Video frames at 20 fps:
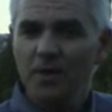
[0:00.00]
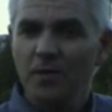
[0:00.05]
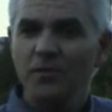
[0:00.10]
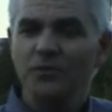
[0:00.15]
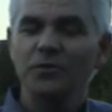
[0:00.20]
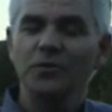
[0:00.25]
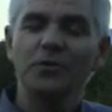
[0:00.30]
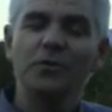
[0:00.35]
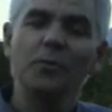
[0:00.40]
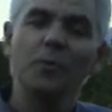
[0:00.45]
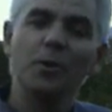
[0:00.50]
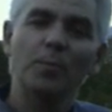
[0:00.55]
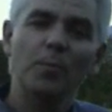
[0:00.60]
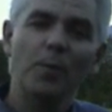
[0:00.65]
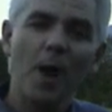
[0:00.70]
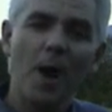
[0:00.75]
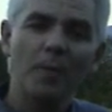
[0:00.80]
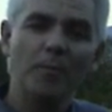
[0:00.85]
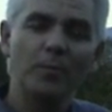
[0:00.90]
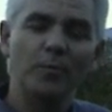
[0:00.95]
There's only one
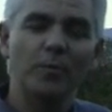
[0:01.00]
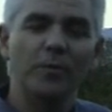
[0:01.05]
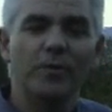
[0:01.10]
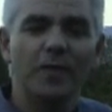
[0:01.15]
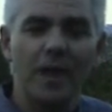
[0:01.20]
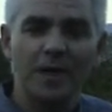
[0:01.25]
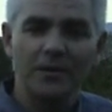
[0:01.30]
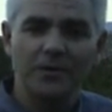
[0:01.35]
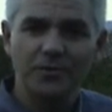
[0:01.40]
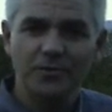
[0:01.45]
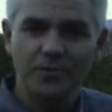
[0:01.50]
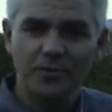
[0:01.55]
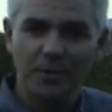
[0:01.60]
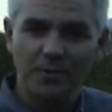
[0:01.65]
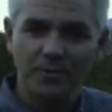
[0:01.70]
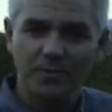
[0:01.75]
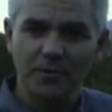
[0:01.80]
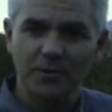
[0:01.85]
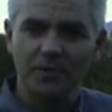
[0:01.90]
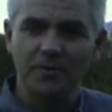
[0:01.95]
problem with that
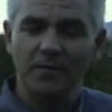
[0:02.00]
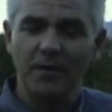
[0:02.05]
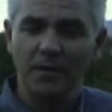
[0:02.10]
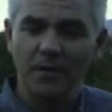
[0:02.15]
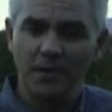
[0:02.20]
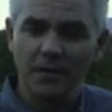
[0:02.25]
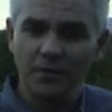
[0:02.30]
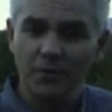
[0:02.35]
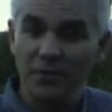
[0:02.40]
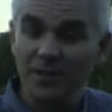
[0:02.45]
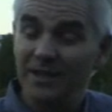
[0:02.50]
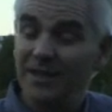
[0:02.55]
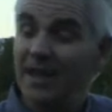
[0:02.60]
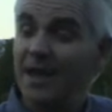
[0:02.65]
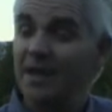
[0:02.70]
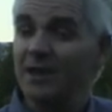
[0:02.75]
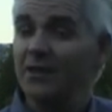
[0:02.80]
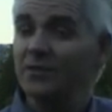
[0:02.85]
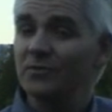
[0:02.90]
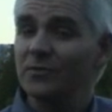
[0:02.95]
description of our country, and
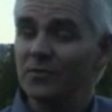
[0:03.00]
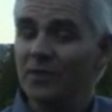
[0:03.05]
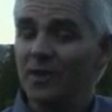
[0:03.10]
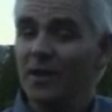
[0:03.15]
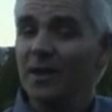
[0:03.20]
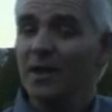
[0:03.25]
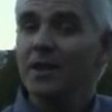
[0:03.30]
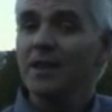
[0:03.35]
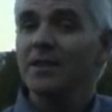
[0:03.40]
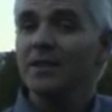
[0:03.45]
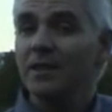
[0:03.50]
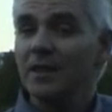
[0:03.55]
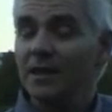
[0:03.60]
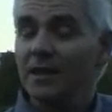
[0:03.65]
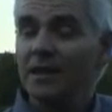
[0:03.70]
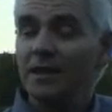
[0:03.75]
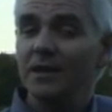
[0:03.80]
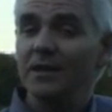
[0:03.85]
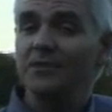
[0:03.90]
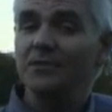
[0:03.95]
that is that
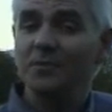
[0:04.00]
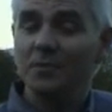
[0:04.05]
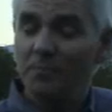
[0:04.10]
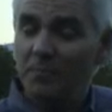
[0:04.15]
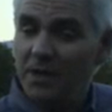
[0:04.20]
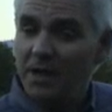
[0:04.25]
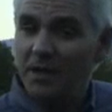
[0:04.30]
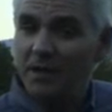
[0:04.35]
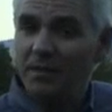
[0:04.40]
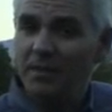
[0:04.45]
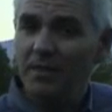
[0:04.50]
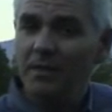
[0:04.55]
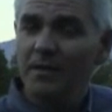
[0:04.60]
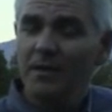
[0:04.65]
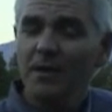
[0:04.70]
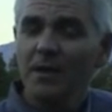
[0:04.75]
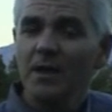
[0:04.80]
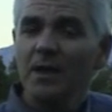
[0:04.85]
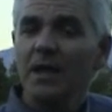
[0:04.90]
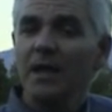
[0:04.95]
it is a myth,
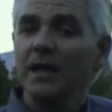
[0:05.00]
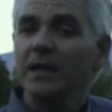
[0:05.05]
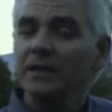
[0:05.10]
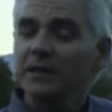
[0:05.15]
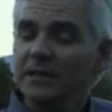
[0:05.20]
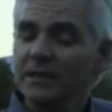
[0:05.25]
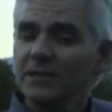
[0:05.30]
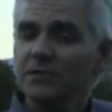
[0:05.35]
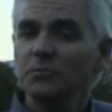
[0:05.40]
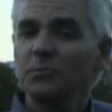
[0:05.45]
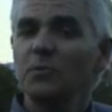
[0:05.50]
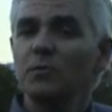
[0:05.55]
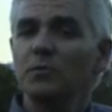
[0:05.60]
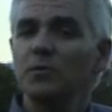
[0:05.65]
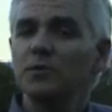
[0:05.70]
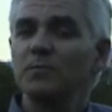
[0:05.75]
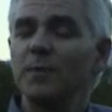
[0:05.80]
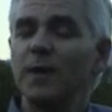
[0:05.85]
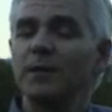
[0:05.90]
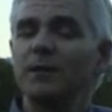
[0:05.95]
at least with
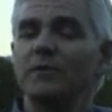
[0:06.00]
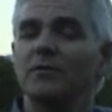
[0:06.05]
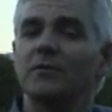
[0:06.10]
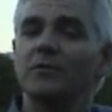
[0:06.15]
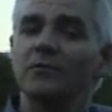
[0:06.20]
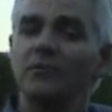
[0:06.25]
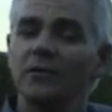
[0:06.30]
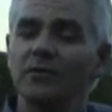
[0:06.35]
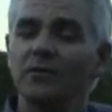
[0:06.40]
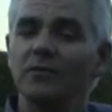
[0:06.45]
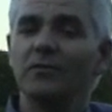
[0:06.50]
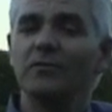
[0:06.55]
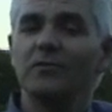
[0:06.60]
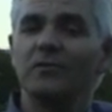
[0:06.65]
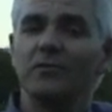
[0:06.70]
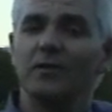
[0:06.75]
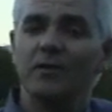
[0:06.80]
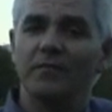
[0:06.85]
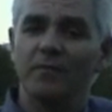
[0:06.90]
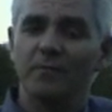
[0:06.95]
respect to the
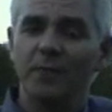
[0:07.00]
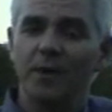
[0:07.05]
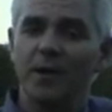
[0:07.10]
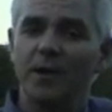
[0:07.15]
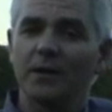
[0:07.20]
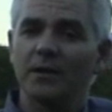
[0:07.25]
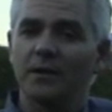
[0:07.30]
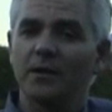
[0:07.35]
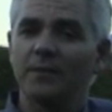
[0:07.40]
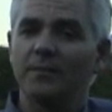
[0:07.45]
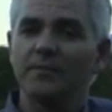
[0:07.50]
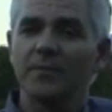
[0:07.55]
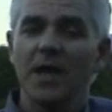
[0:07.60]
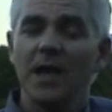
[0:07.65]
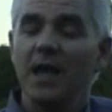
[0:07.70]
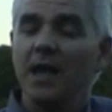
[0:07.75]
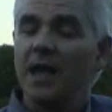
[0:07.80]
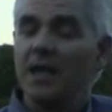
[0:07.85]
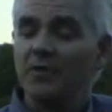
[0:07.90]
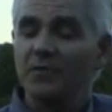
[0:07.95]
citizens of America,
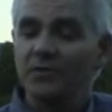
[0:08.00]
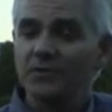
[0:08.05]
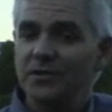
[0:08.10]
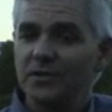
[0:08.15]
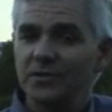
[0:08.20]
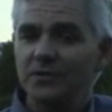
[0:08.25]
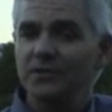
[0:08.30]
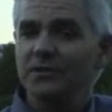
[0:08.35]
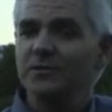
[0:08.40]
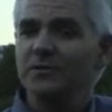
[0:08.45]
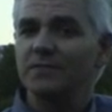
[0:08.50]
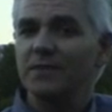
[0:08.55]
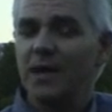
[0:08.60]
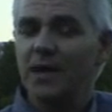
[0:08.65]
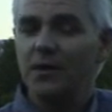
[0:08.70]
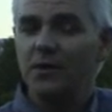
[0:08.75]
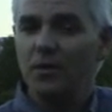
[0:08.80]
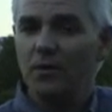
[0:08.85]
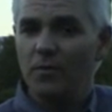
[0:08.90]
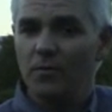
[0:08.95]
and the citizens of
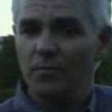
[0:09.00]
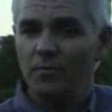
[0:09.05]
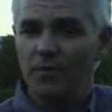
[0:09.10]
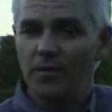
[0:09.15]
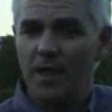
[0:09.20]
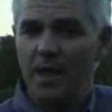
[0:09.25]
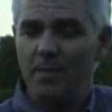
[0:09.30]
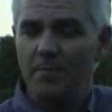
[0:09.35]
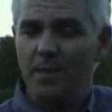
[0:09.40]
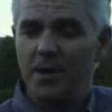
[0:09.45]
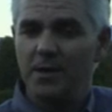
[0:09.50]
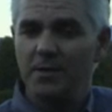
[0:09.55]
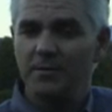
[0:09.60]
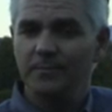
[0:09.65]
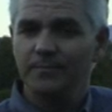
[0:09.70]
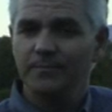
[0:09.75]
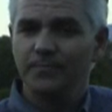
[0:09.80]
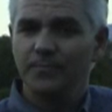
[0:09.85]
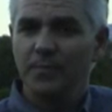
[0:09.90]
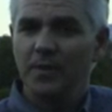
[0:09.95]
Idaho for that
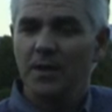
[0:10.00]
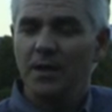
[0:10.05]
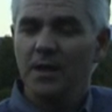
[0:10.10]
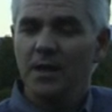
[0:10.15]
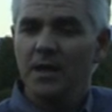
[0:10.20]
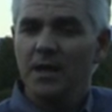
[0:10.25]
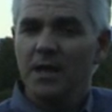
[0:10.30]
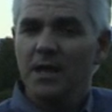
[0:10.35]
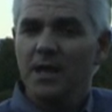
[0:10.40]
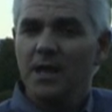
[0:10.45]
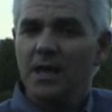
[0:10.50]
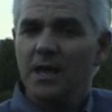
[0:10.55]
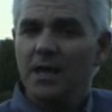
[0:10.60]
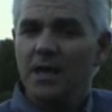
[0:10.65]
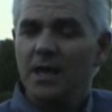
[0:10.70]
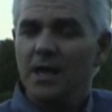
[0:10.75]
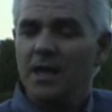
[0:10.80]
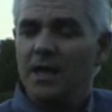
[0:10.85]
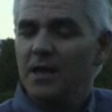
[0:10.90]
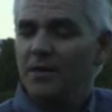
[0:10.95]

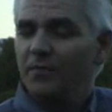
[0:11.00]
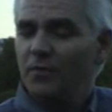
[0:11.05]
matter.